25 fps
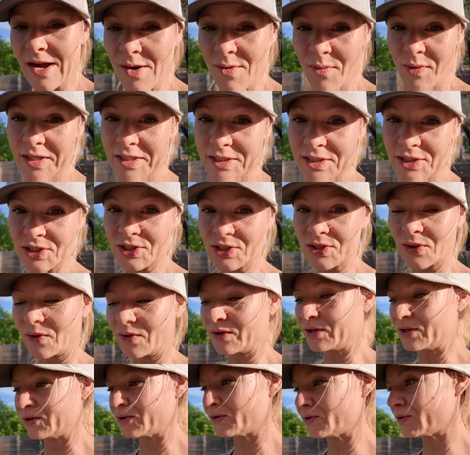I wanted to show
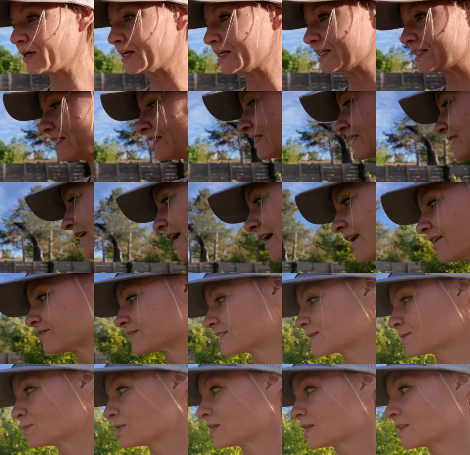you is kind of
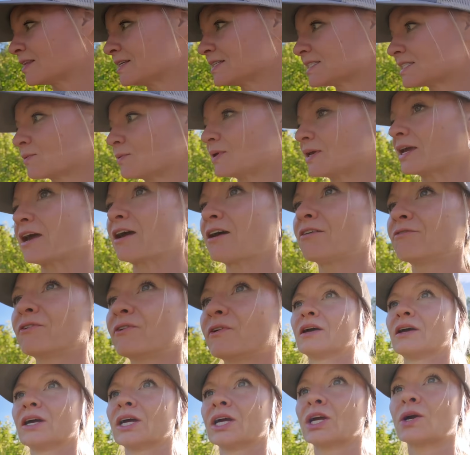some of the things that we have
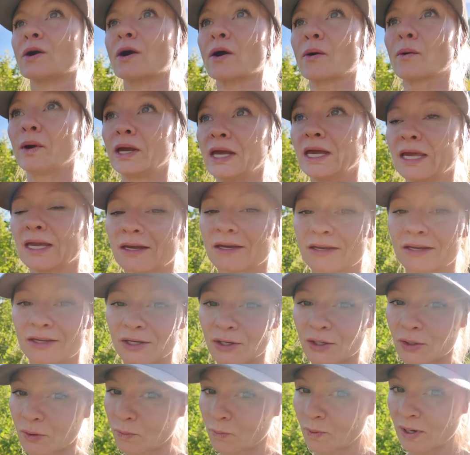growing
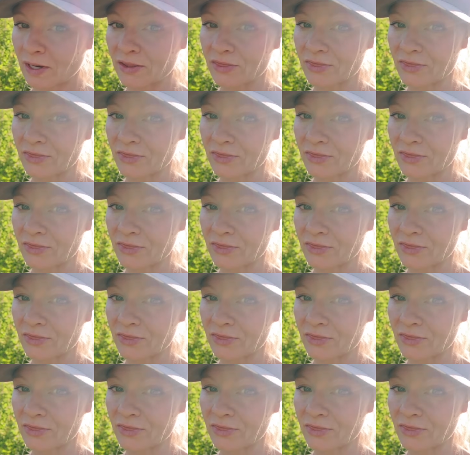with